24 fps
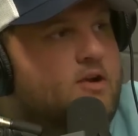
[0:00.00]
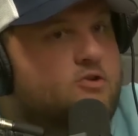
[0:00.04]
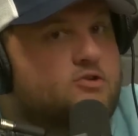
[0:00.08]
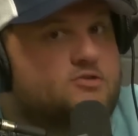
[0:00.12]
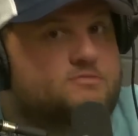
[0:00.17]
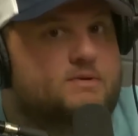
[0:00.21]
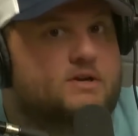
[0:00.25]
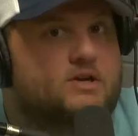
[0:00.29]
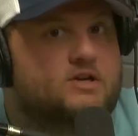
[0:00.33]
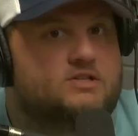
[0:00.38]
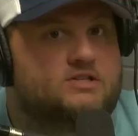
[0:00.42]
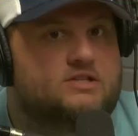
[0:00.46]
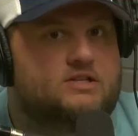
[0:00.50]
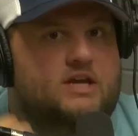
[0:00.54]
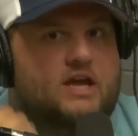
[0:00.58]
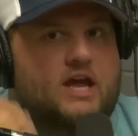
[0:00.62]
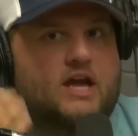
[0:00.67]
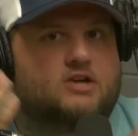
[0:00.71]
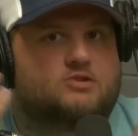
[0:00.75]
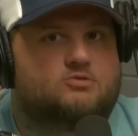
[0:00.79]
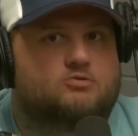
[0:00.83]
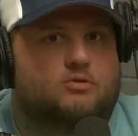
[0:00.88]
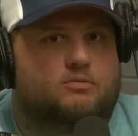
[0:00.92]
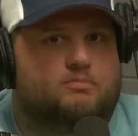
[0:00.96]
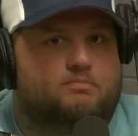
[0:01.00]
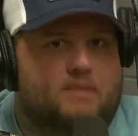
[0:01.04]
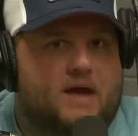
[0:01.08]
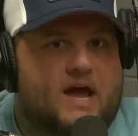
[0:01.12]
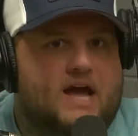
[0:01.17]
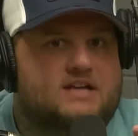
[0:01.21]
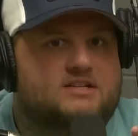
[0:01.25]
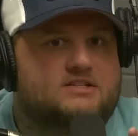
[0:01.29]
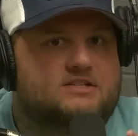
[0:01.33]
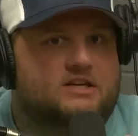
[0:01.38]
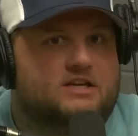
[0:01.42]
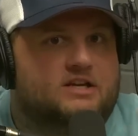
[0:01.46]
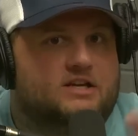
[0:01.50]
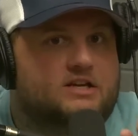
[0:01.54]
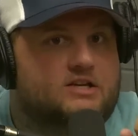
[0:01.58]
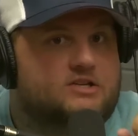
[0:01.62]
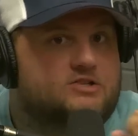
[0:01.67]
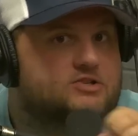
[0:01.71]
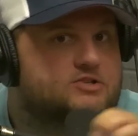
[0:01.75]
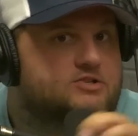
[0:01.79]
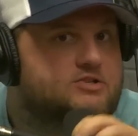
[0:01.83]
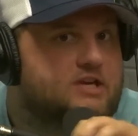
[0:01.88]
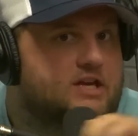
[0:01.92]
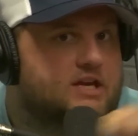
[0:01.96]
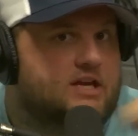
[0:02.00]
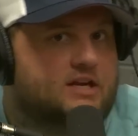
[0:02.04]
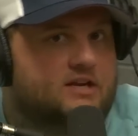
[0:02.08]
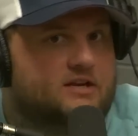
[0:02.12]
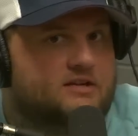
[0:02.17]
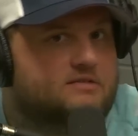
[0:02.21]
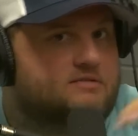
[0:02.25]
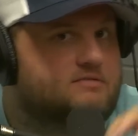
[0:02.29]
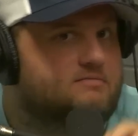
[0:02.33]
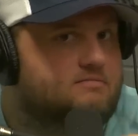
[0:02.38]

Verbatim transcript: know it's because the actual basket is just getting